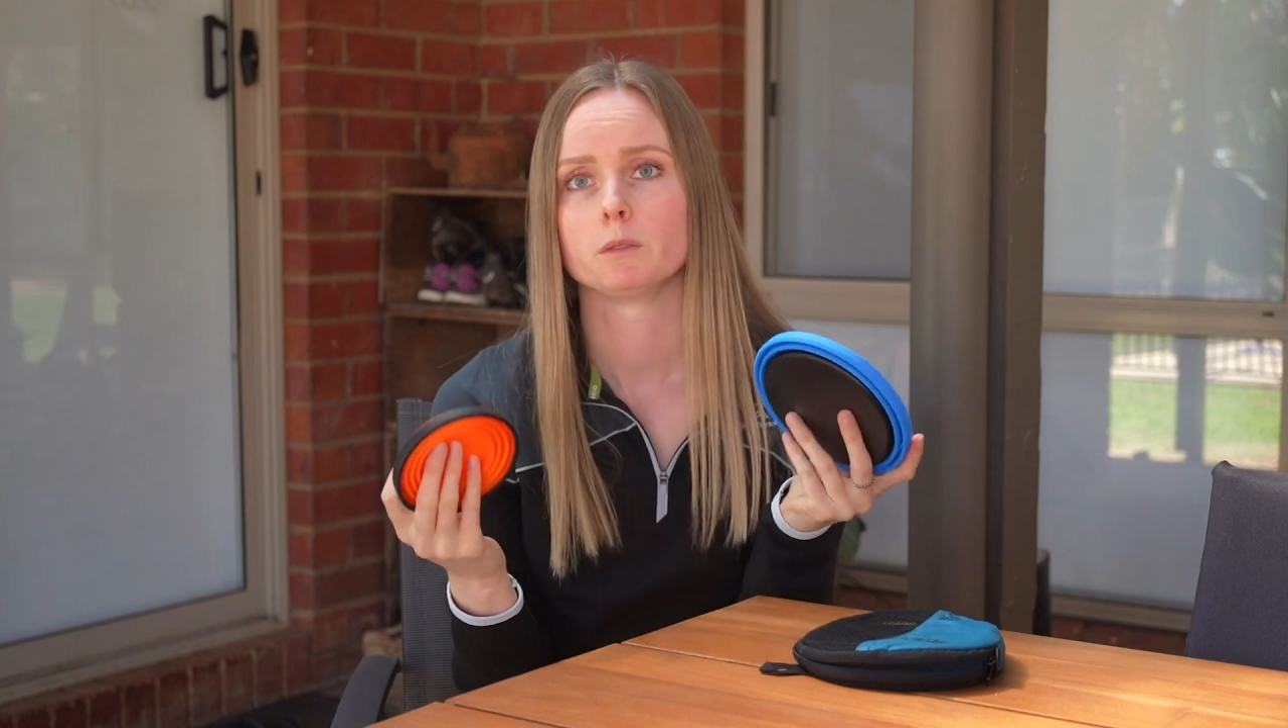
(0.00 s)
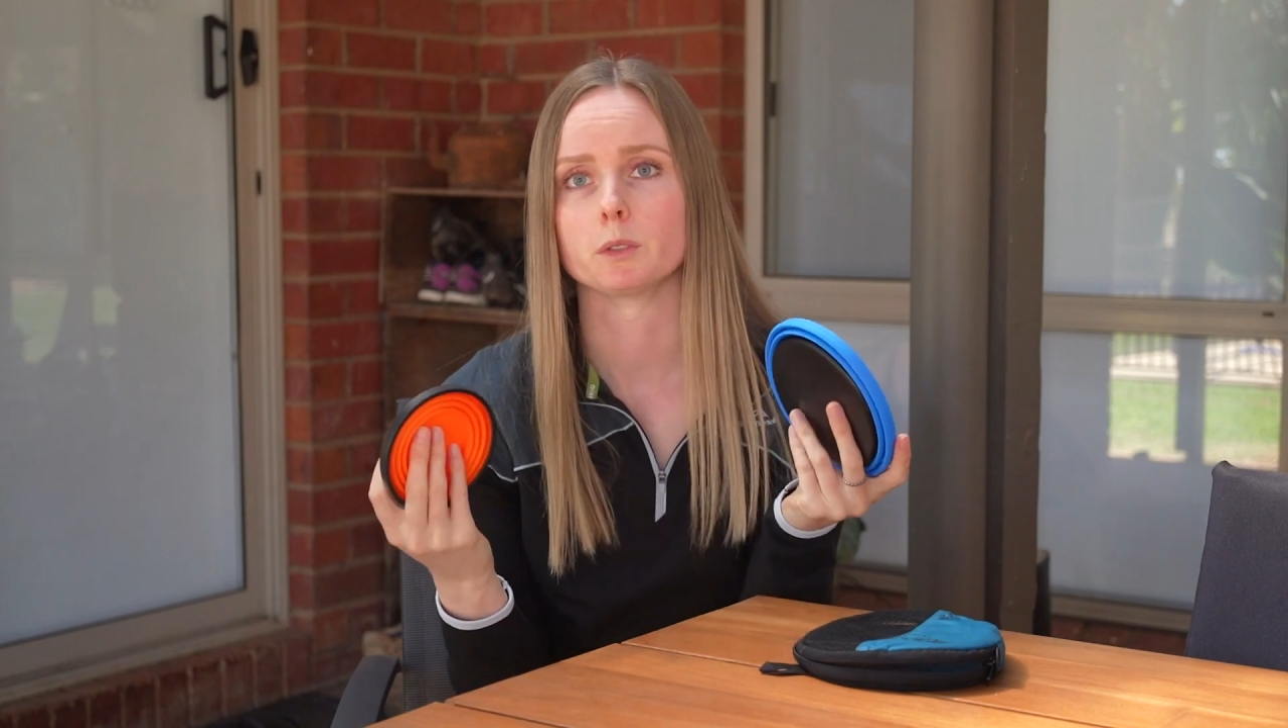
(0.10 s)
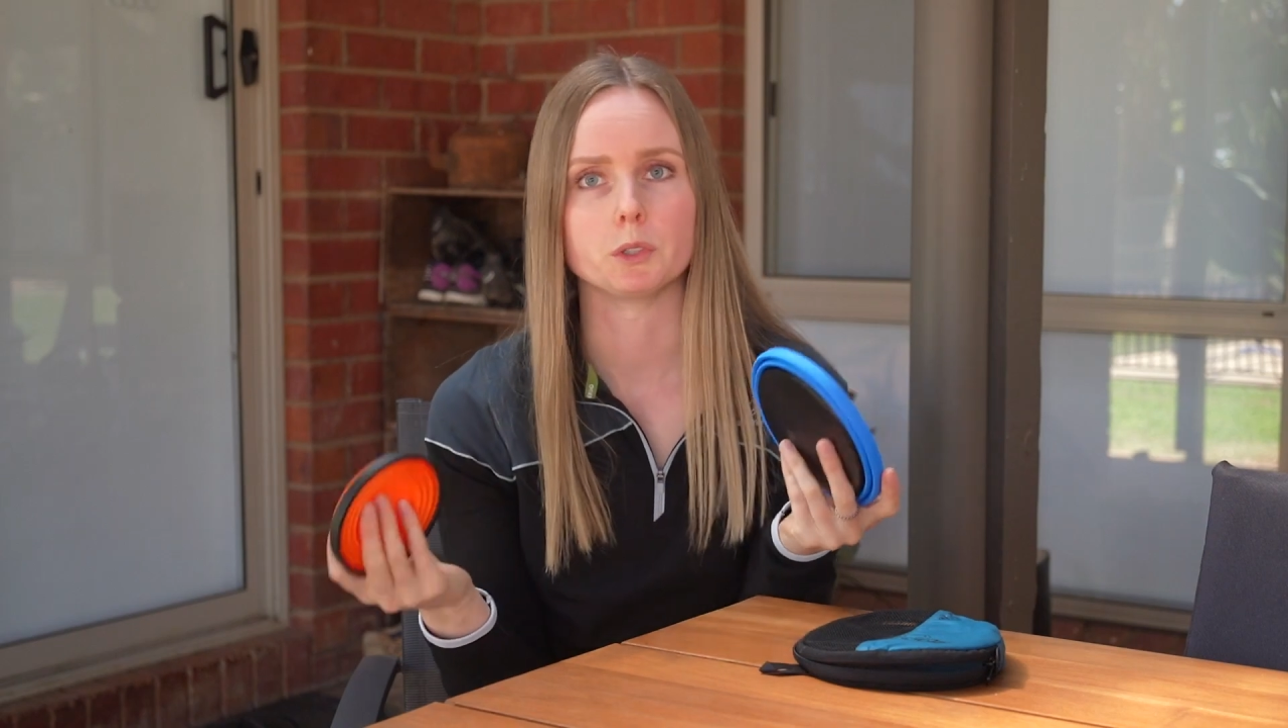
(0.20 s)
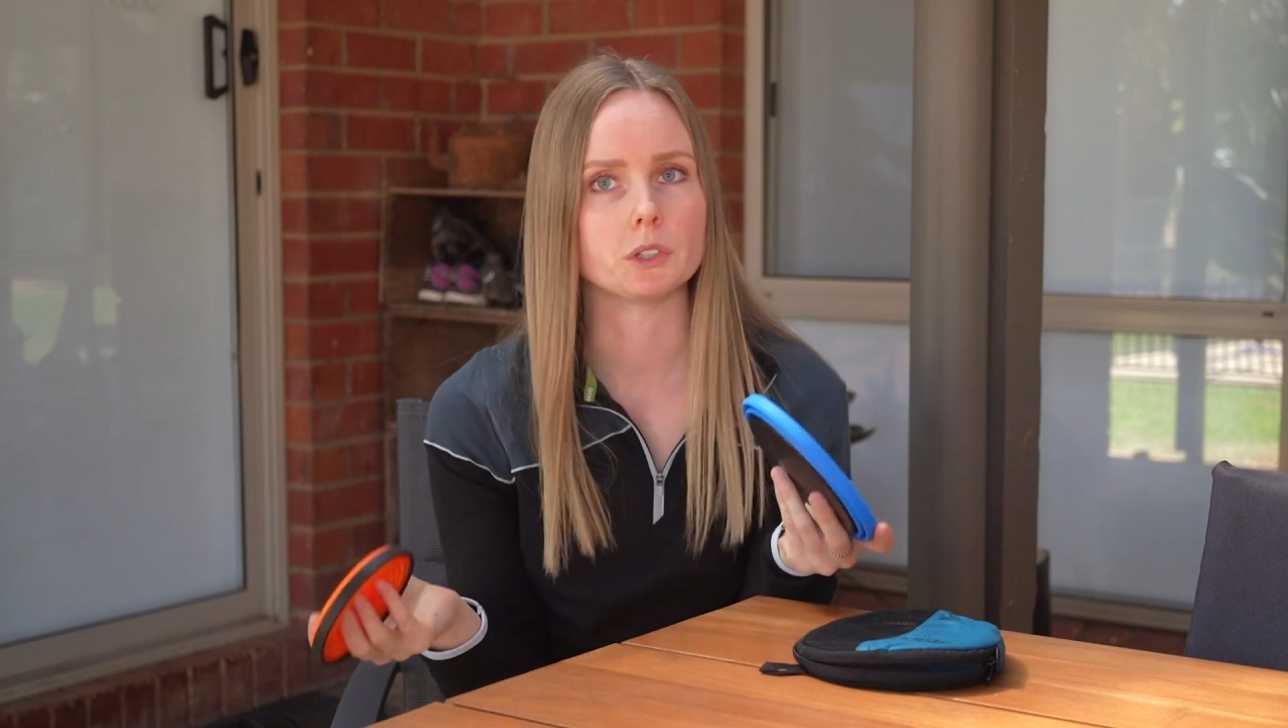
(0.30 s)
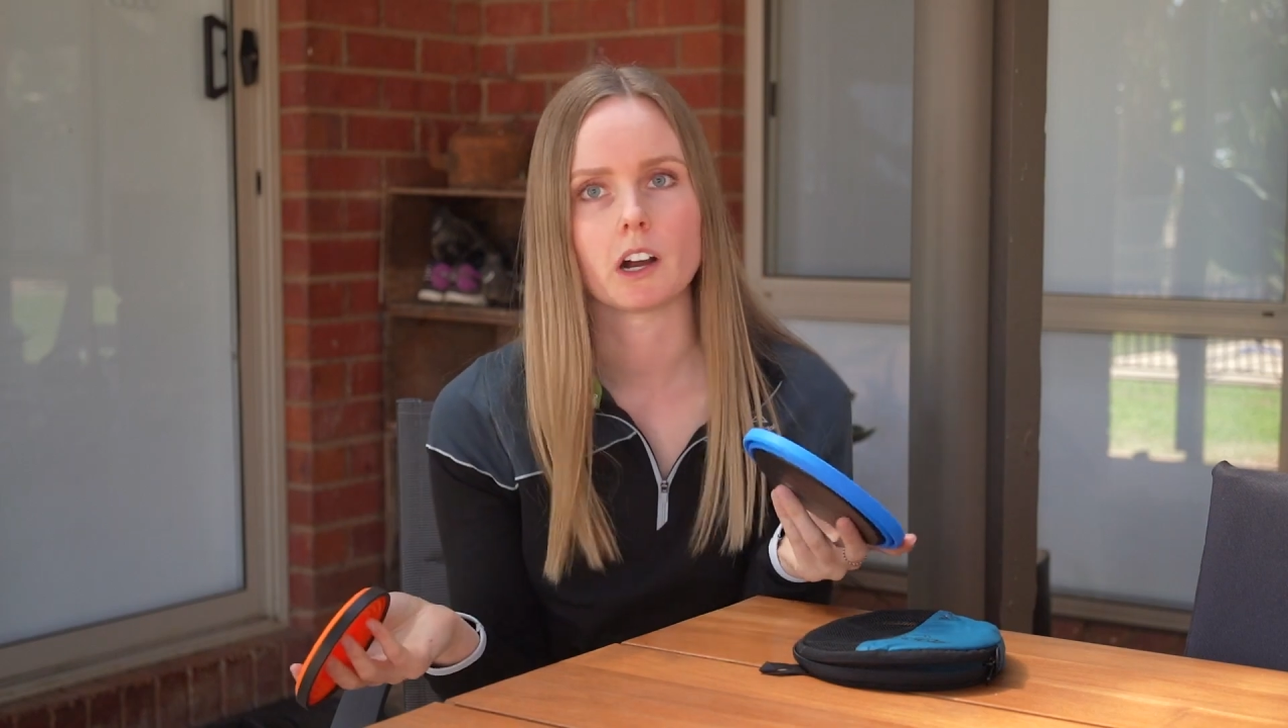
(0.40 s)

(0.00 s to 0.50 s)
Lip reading: we were new to